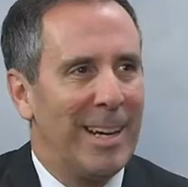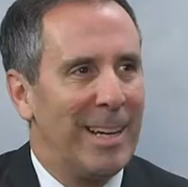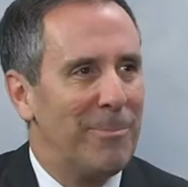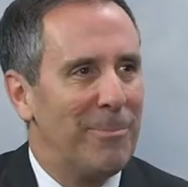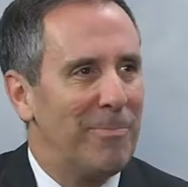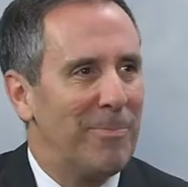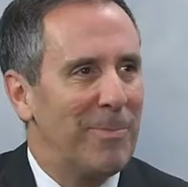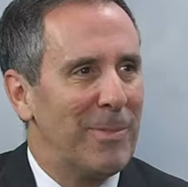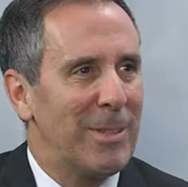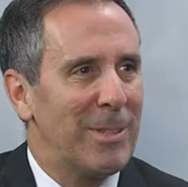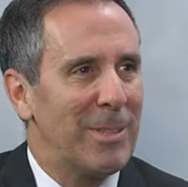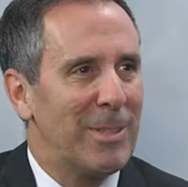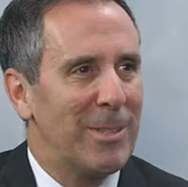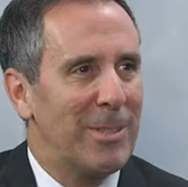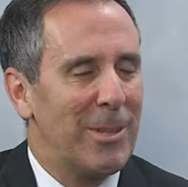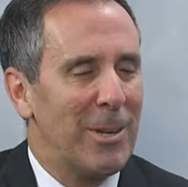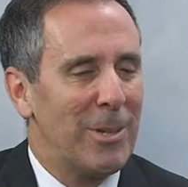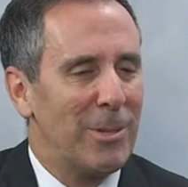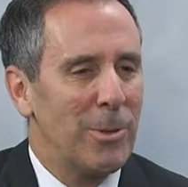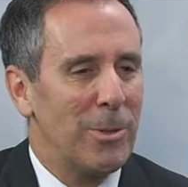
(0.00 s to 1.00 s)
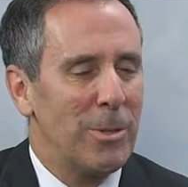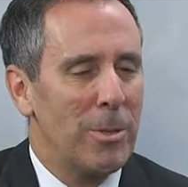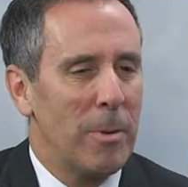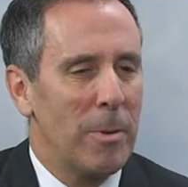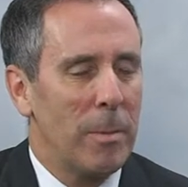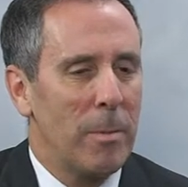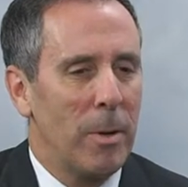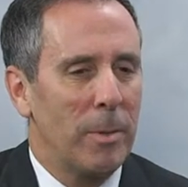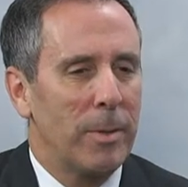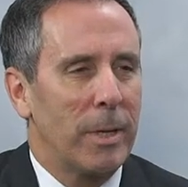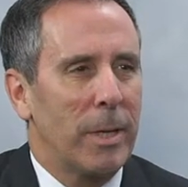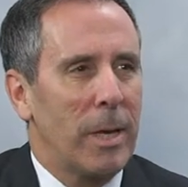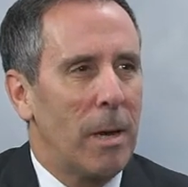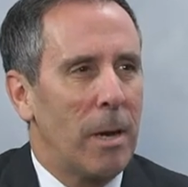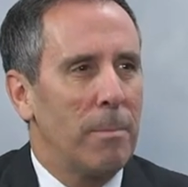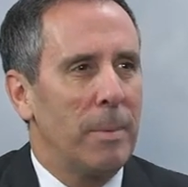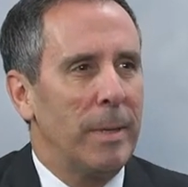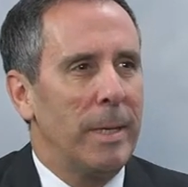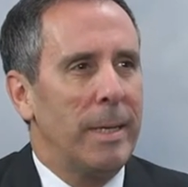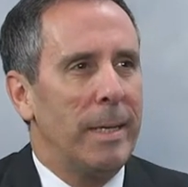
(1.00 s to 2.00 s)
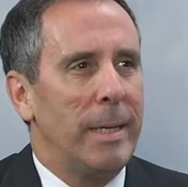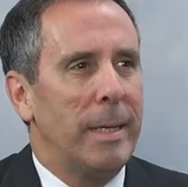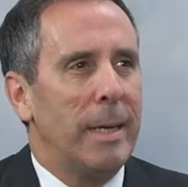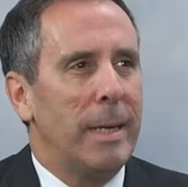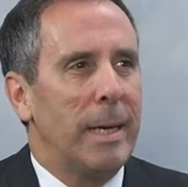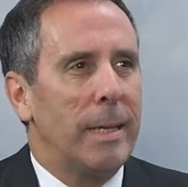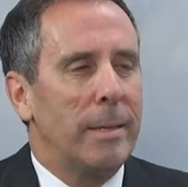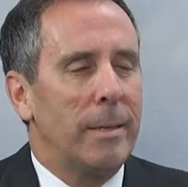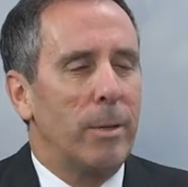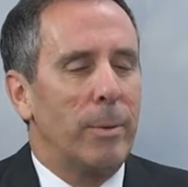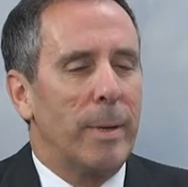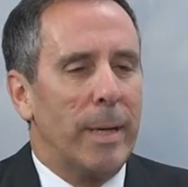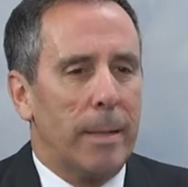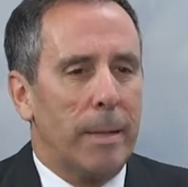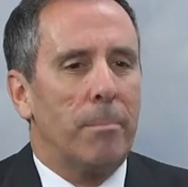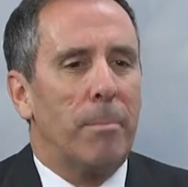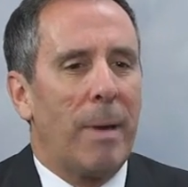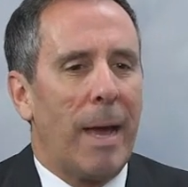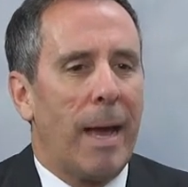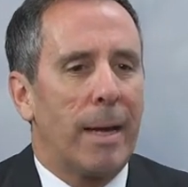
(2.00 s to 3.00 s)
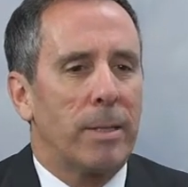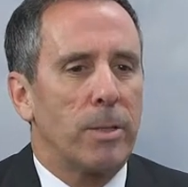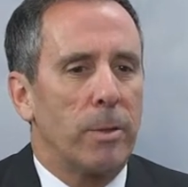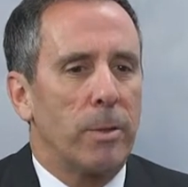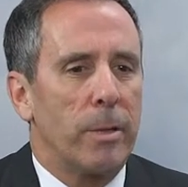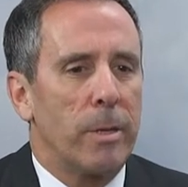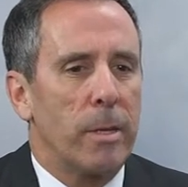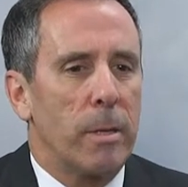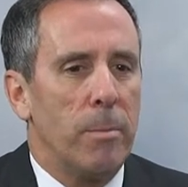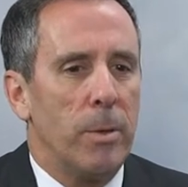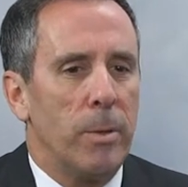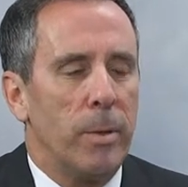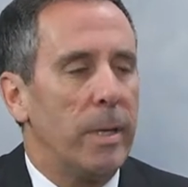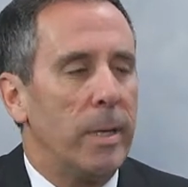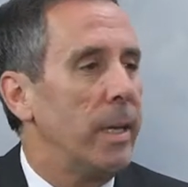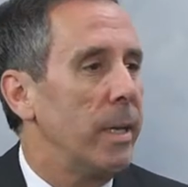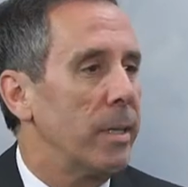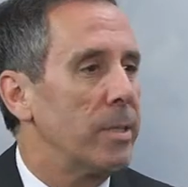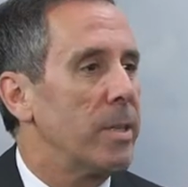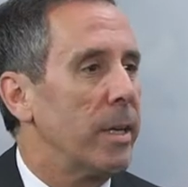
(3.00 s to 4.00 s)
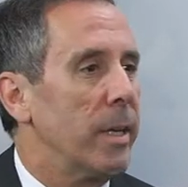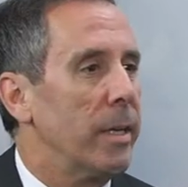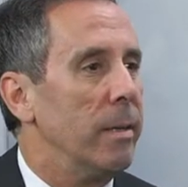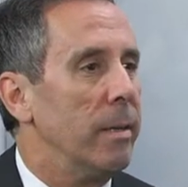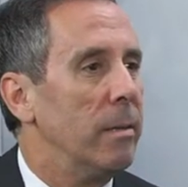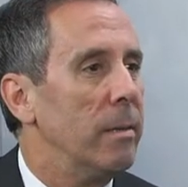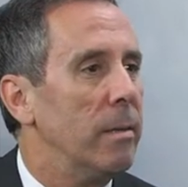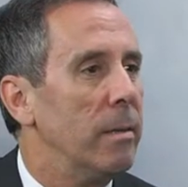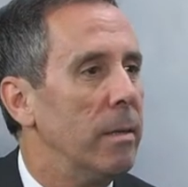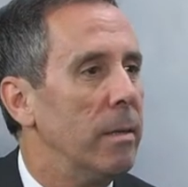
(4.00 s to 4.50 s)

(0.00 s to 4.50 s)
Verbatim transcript: Uh, Talk to us a bit about the company and their impact on the community it's in